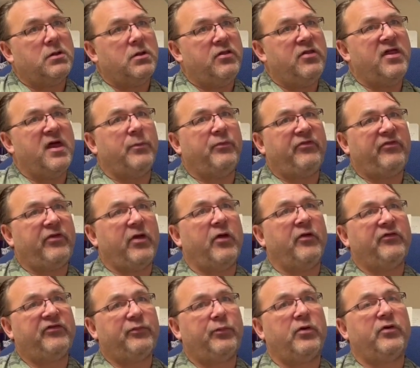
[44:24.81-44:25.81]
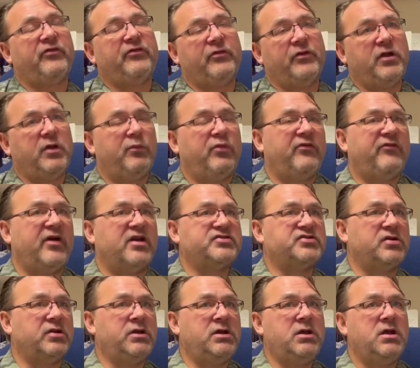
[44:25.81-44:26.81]
themselves personally and
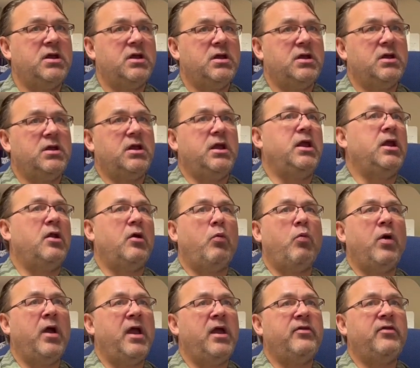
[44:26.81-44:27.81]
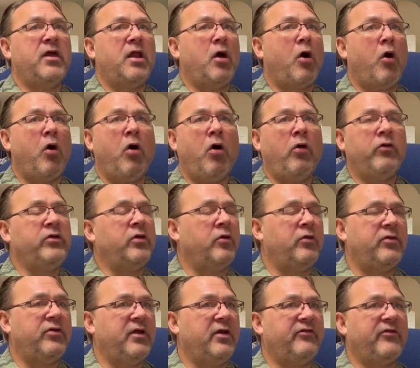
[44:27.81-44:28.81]
professionally in a way that all the other
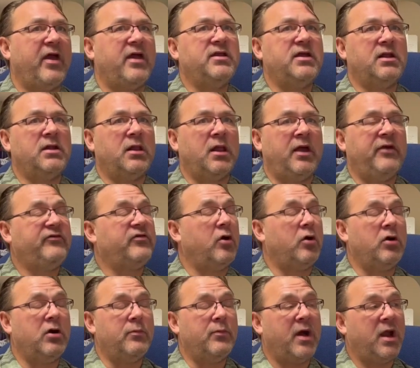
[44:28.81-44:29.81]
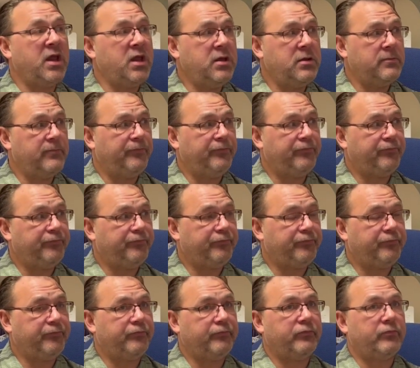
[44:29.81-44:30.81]
things I did in life to earn money
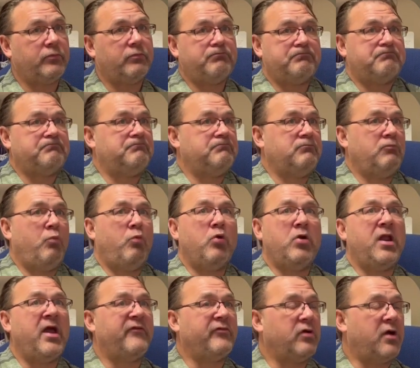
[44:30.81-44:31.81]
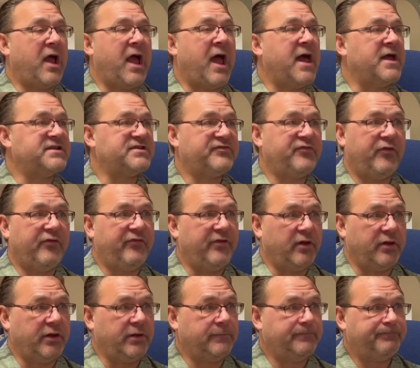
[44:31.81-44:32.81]
were never as fulfilling.